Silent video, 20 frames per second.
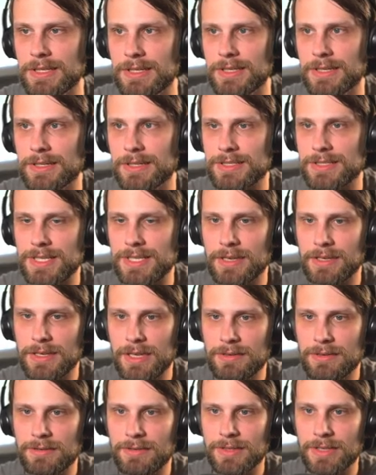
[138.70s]

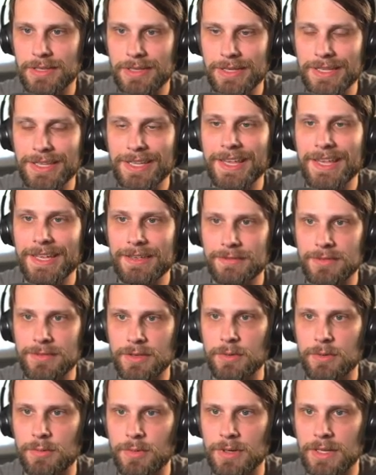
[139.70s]
Skyclave
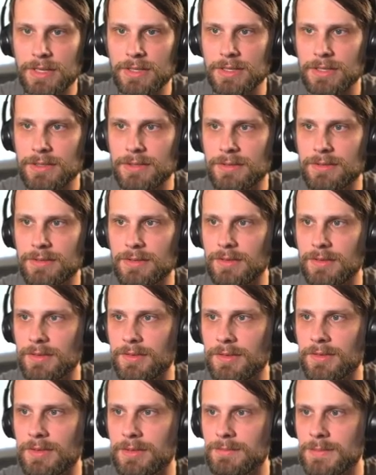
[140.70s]
Relic doesn't
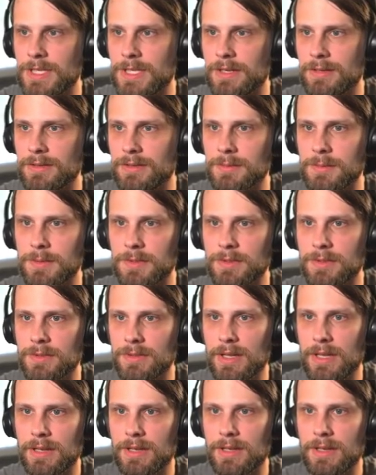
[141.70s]
seem terrible,
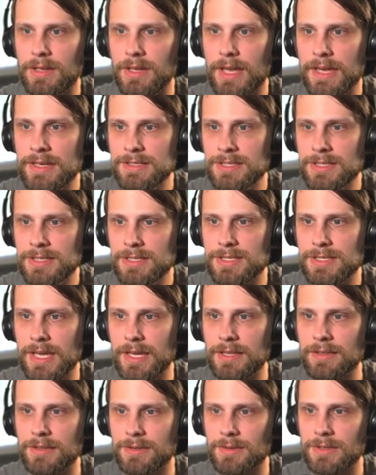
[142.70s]
as does
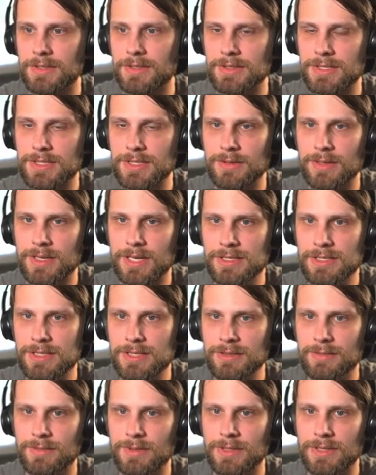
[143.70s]
Gala Greeters, though. I
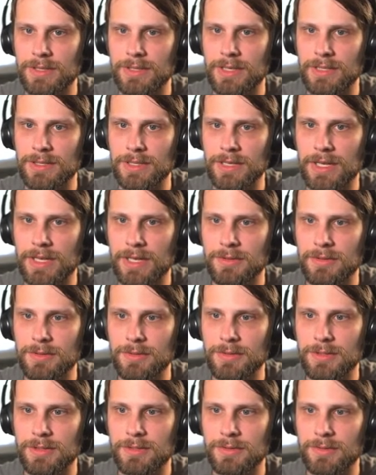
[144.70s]
actually really like the Gala
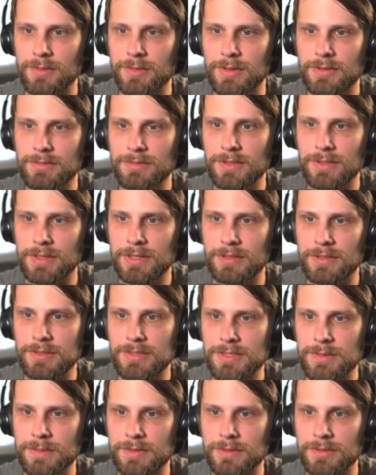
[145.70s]
Greeters. Whenever I land,
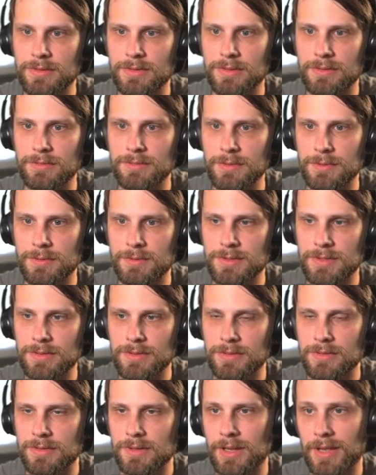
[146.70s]
I create a food
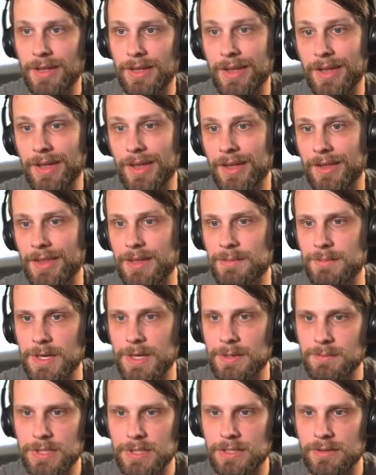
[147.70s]
truck. Ah, that
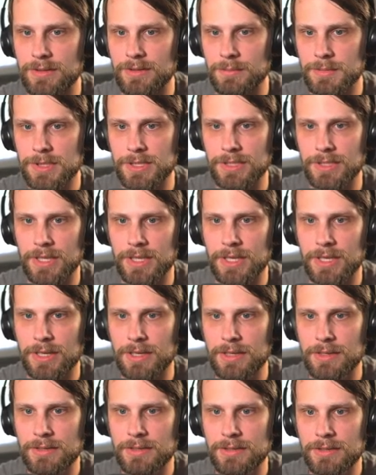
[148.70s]
might be the
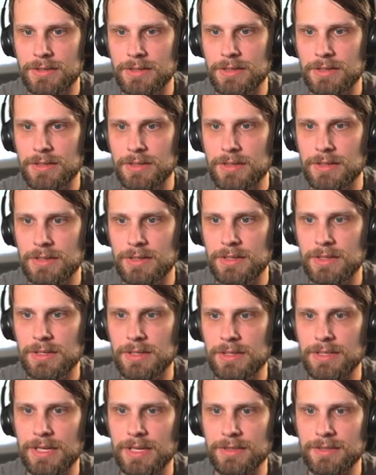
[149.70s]
play.
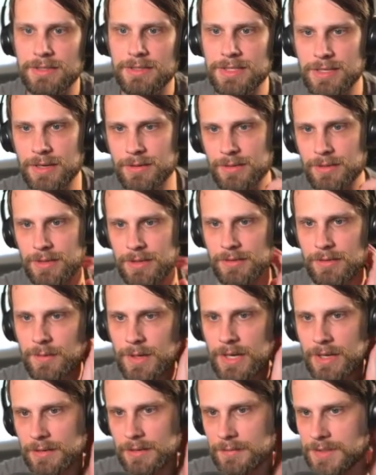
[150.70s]
Yeah, let's go this
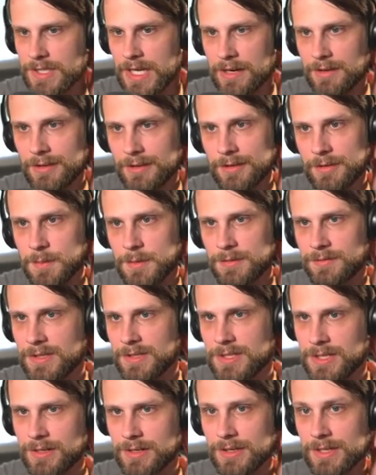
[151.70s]
route. Tireless
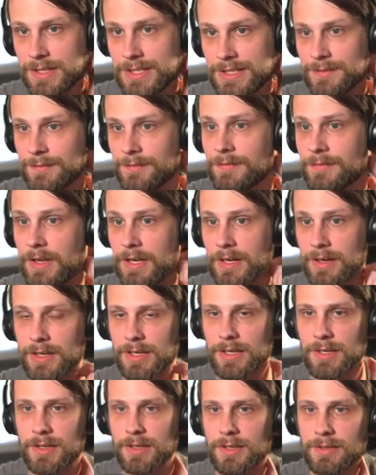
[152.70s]
Provisioner is very
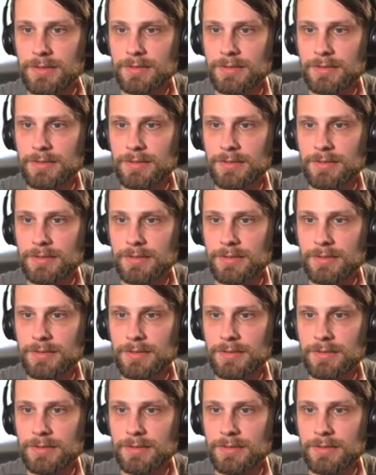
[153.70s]
good.